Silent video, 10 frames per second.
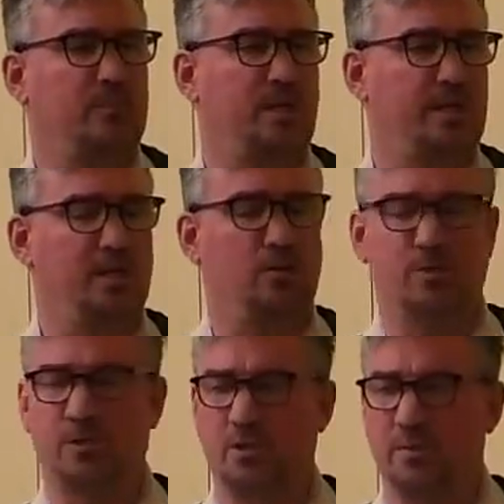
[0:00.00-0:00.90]
and he
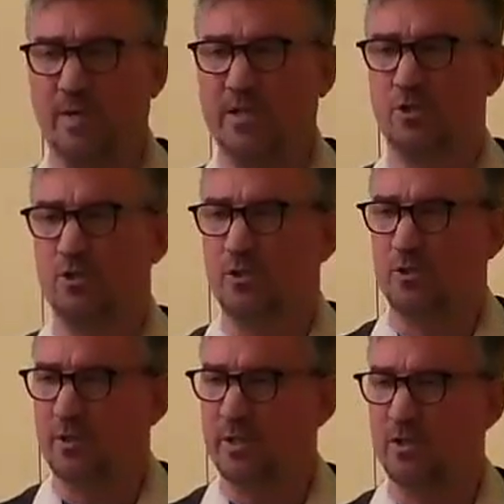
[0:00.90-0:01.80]
looks at the messengers
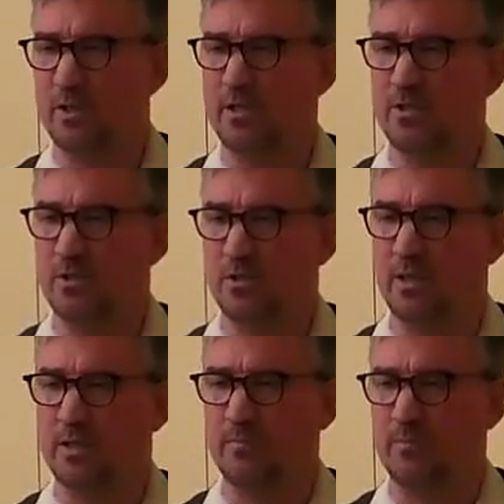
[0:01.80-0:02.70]
and he says,
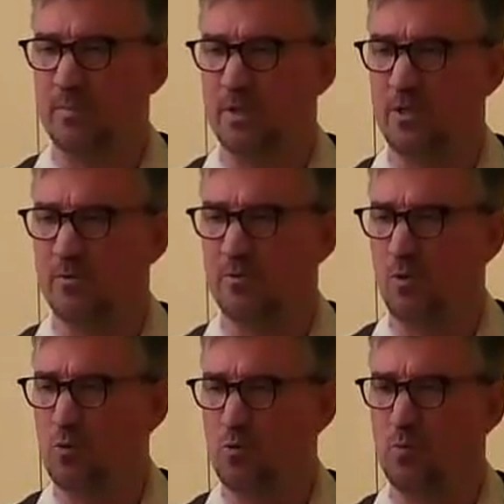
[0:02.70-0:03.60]
"The
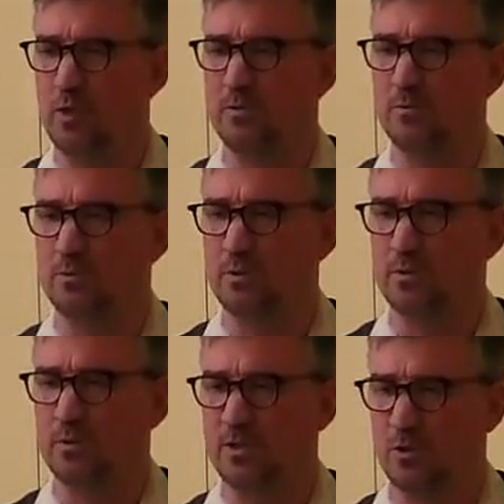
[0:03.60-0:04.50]
whole world
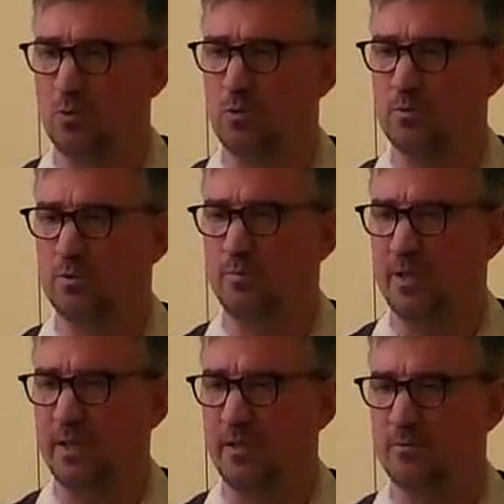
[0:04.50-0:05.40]
is gold to
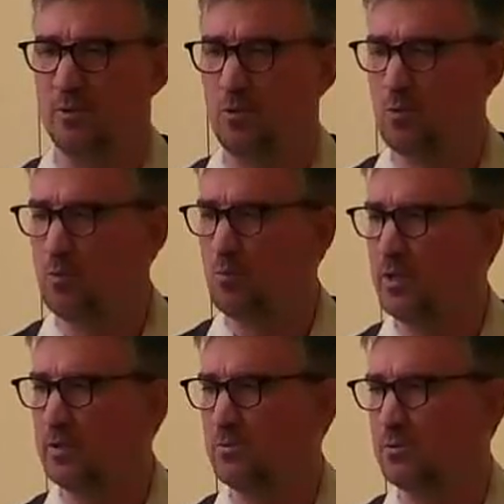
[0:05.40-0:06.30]
me. The whole
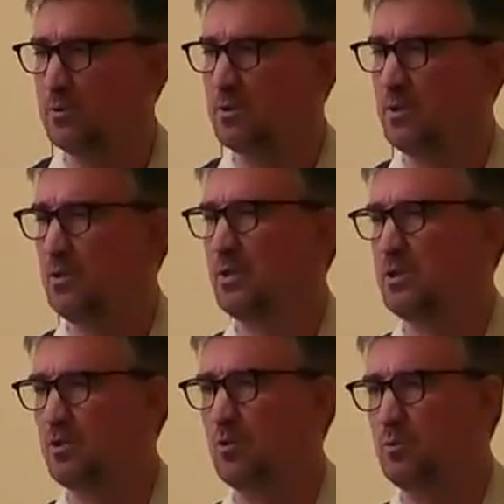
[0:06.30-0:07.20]
world is
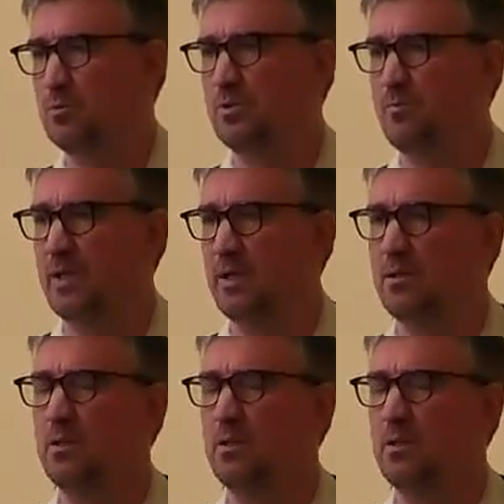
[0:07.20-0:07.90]
gold to me."